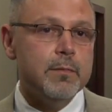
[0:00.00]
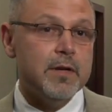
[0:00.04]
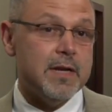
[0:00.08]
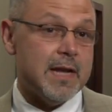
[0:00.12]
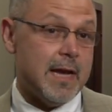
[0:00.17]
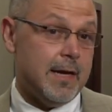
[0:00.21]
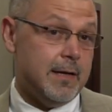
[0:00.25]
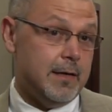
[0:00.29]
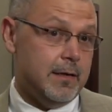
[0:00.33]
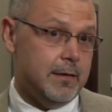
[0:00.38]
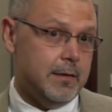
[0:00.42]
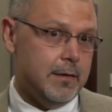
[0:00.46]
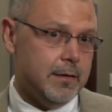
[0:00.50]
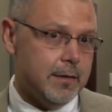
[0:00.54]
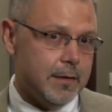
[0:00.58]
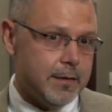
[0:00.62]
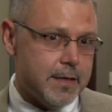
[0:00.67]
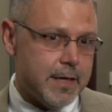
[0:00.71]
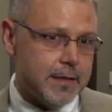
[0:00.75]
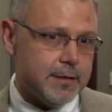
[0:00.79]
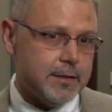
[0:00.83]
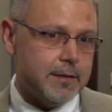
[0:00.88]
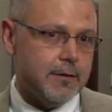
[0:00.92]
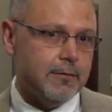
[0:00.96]
but not
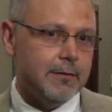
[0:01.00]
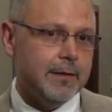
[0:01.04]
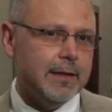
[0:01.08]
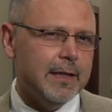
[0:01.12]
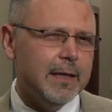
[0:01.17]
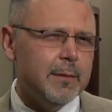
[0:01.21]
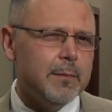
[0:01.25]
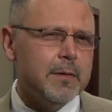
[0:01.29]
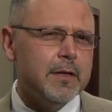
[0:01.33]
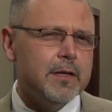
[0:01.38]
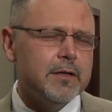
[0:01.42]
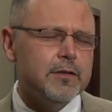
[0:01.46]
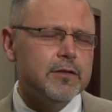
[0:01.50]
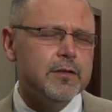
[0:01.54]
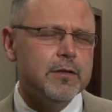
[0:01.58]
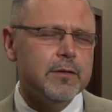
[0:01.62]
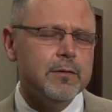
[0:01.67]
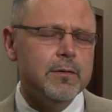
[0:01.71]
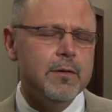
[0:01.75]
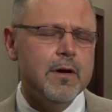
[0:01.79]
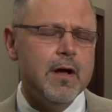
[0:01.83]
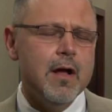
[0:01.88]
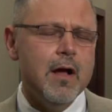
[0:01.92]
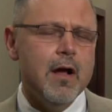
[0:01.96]
necessarily limited
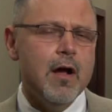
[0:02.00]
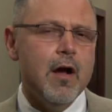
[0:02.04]
to,